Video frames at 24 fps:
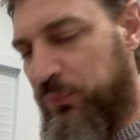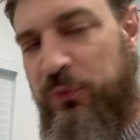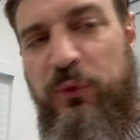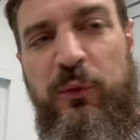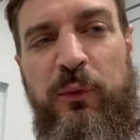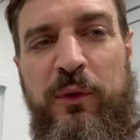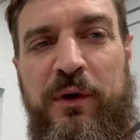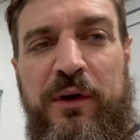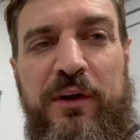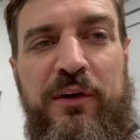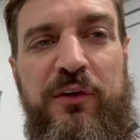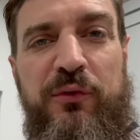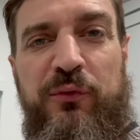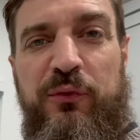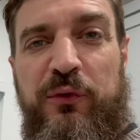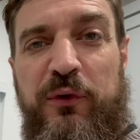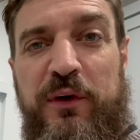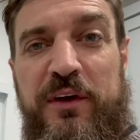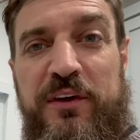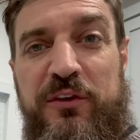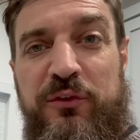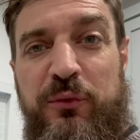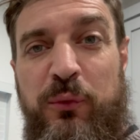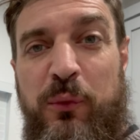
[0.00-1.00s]
we're under a
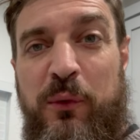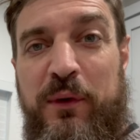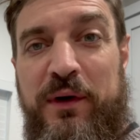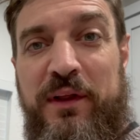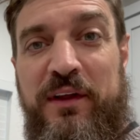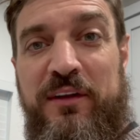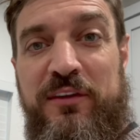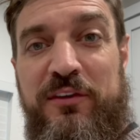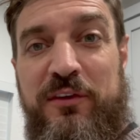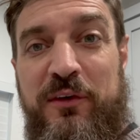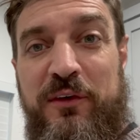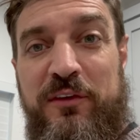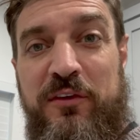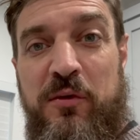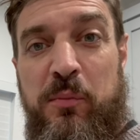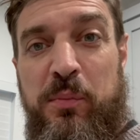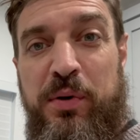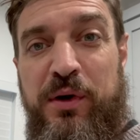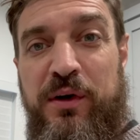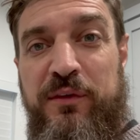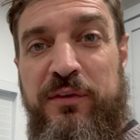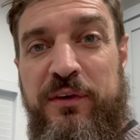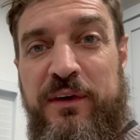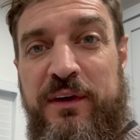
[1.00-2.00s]
freeze warning, so it's a
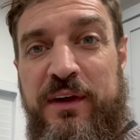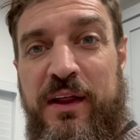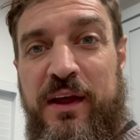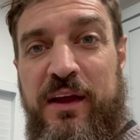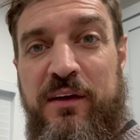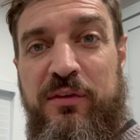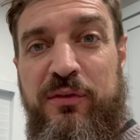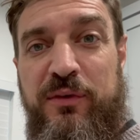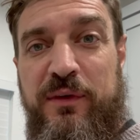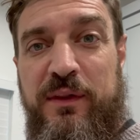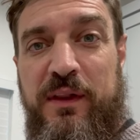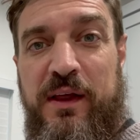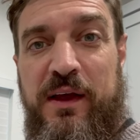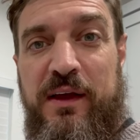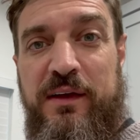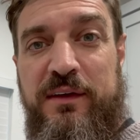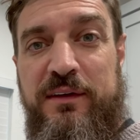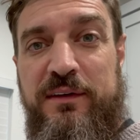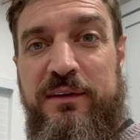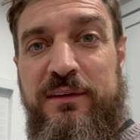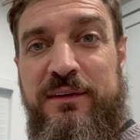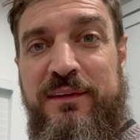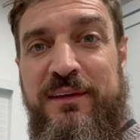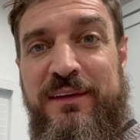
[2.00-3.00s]
perfect day for
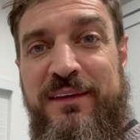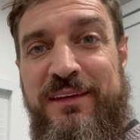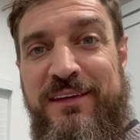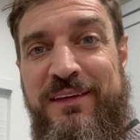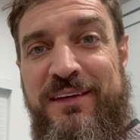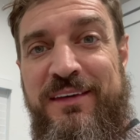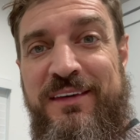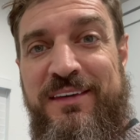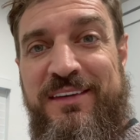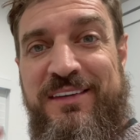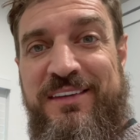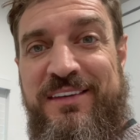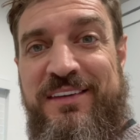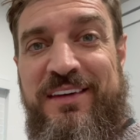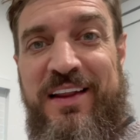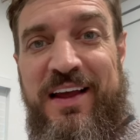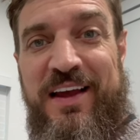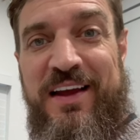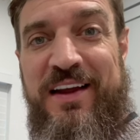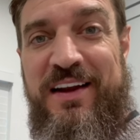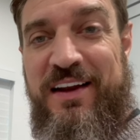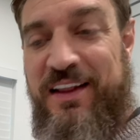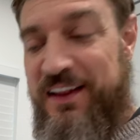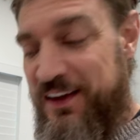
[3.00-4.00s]
like
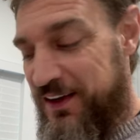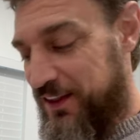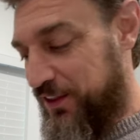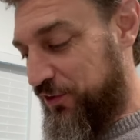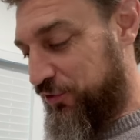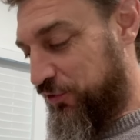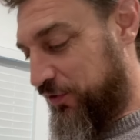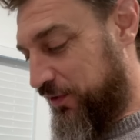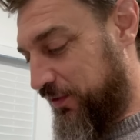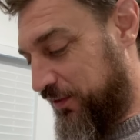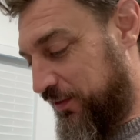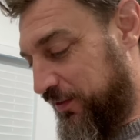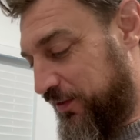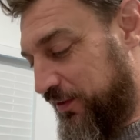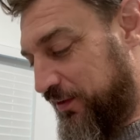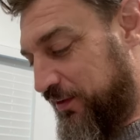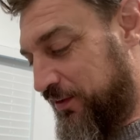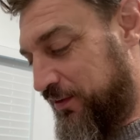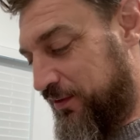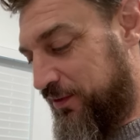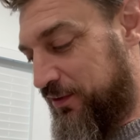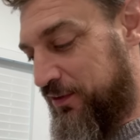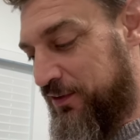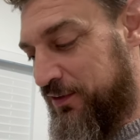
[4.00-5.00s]
staying in and chilling.
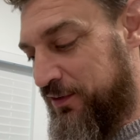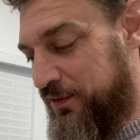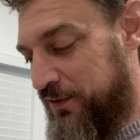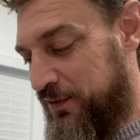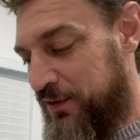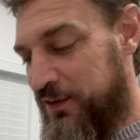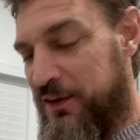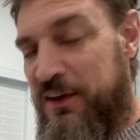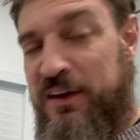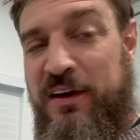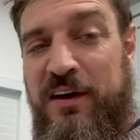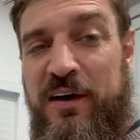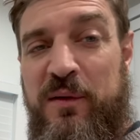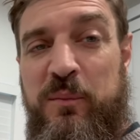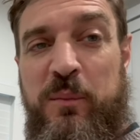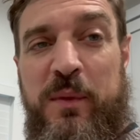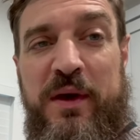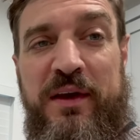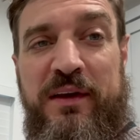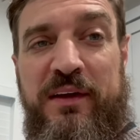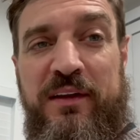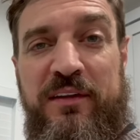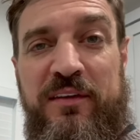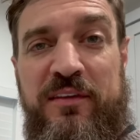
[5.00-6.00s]
I'm
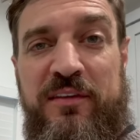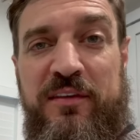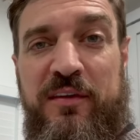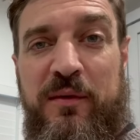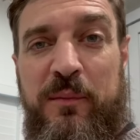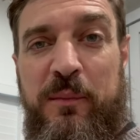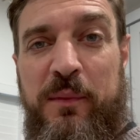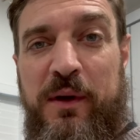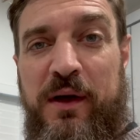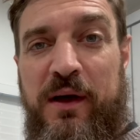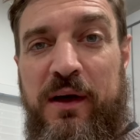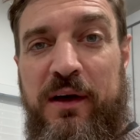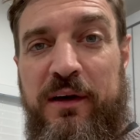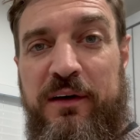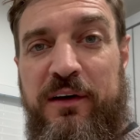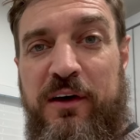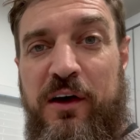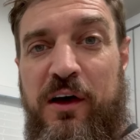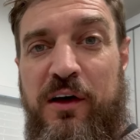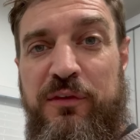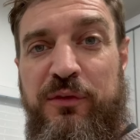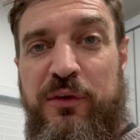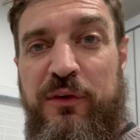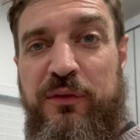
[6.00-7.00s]
making some
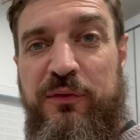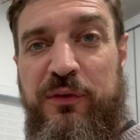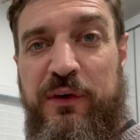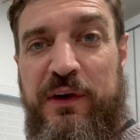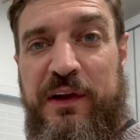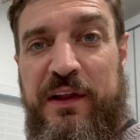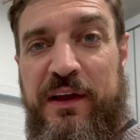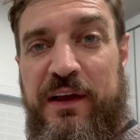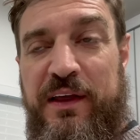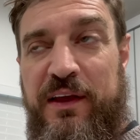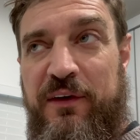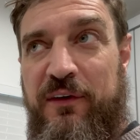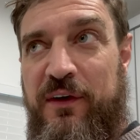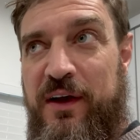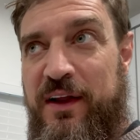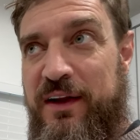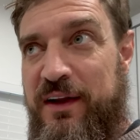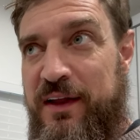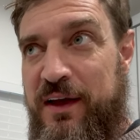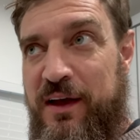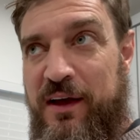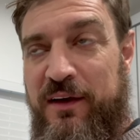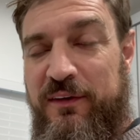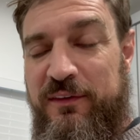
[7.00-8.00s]
coffee for Nikki right
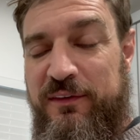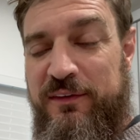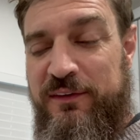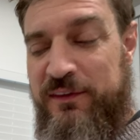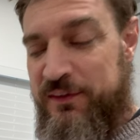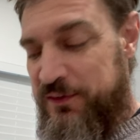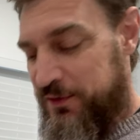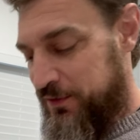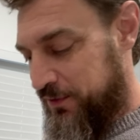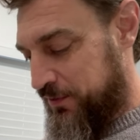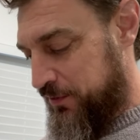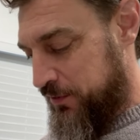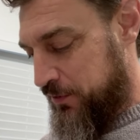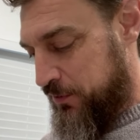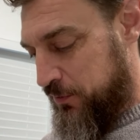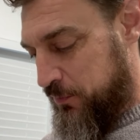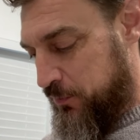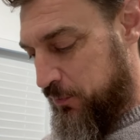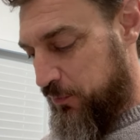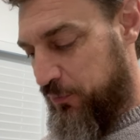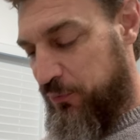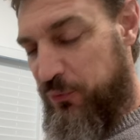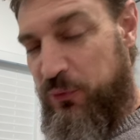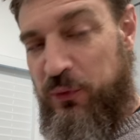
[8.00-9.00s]
now
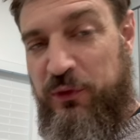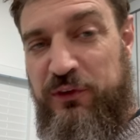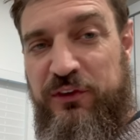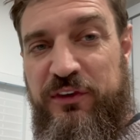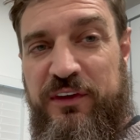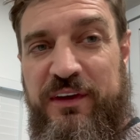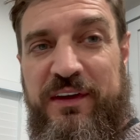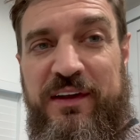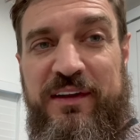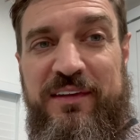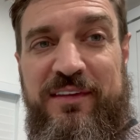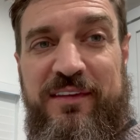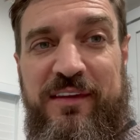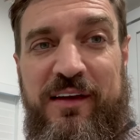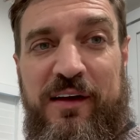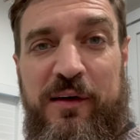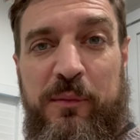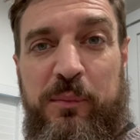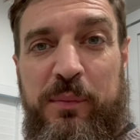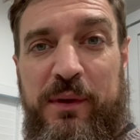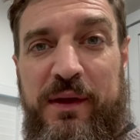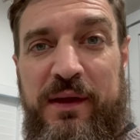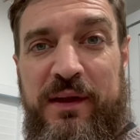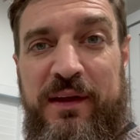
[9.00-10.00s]
before she gets
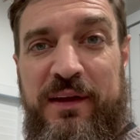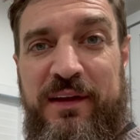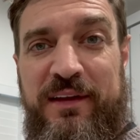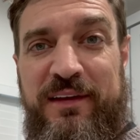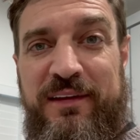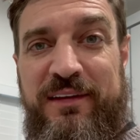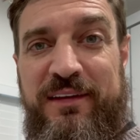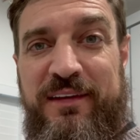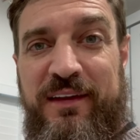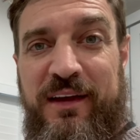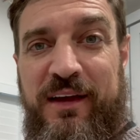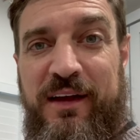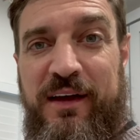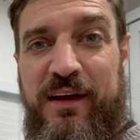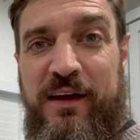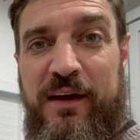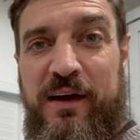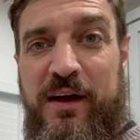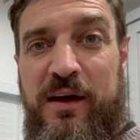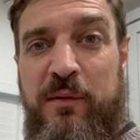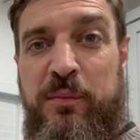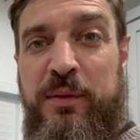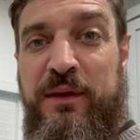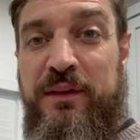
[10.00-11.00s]
up, and
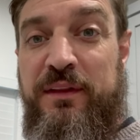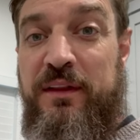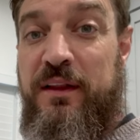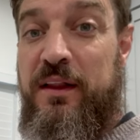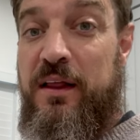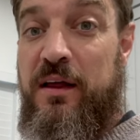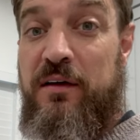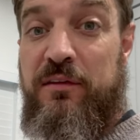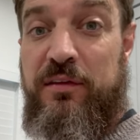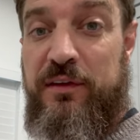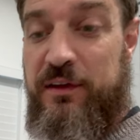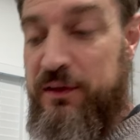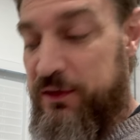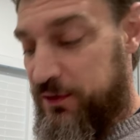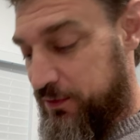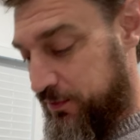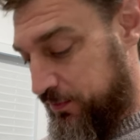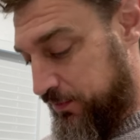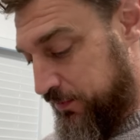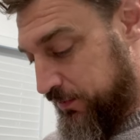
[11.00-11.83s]
I've been loving